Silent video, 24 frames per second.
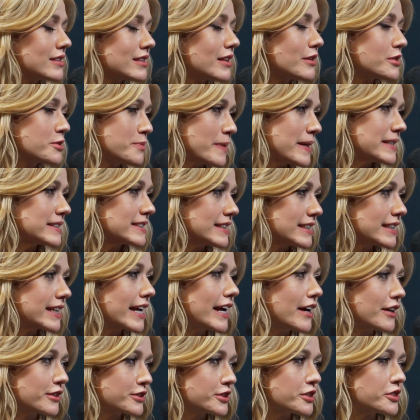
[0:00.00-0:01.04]
That was basically the
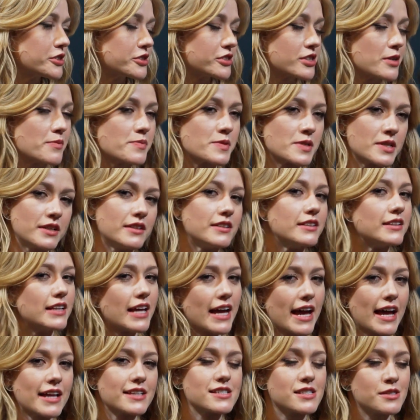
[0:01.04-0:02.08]
character description, and
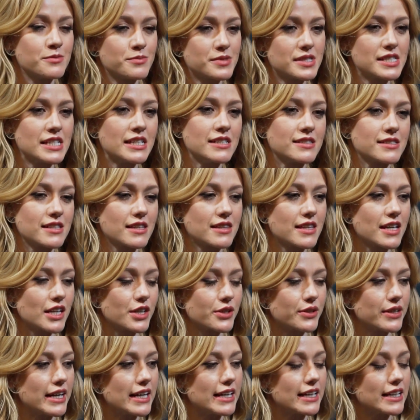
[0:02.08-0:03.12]
they had some scenes that they
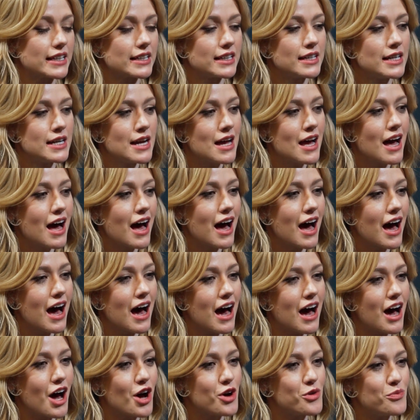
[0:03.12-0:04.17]
created.
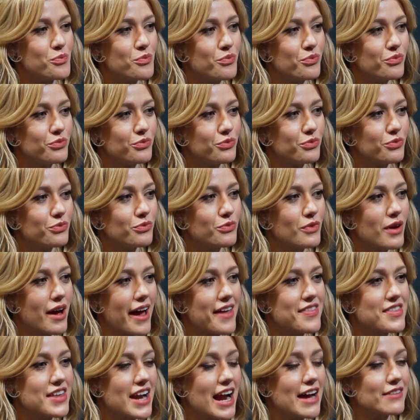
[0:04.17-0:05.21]

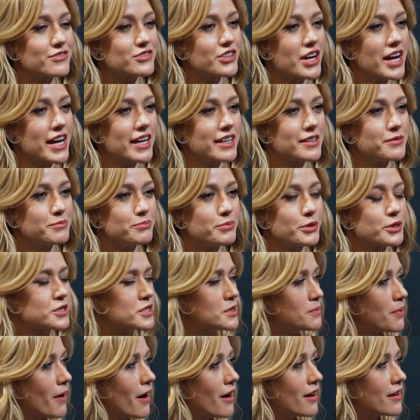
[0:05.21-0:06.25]
And then after I booked
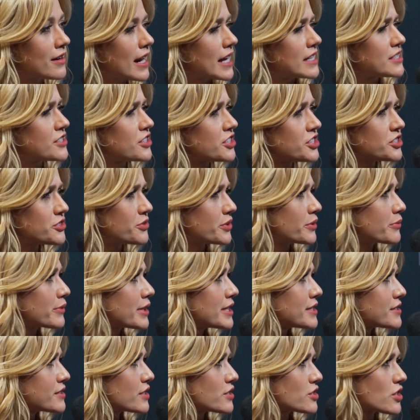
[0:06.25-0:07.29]
the part, I started doing
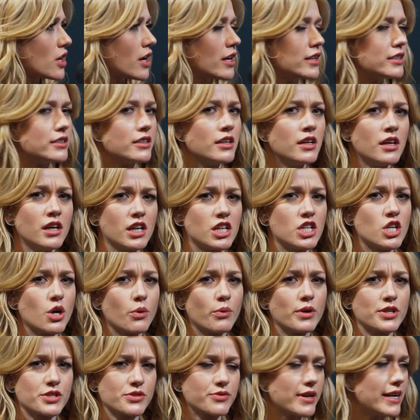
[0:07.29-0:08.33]
research on, you know,
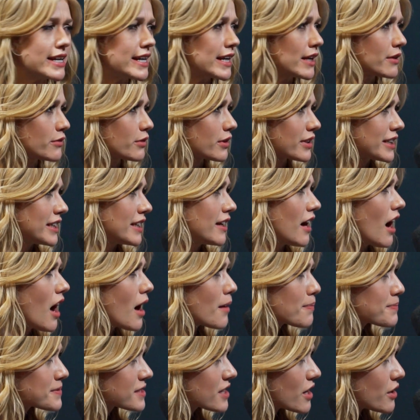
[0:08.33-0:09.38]
what training rookie
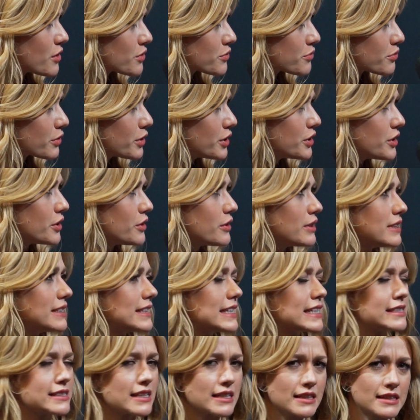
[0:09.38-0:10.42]
cops go through and
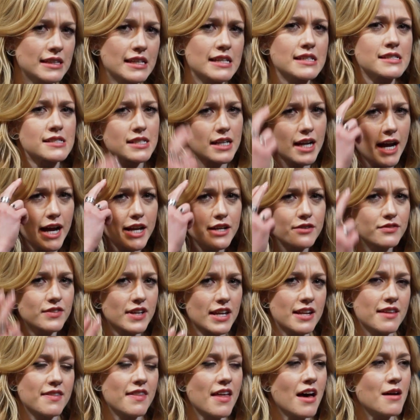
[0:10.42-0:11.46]
things like this to kind of
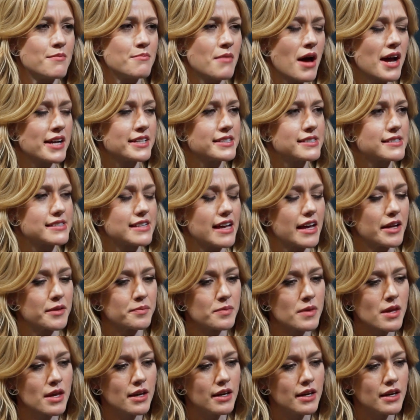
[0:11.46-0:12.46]
get in that mindset.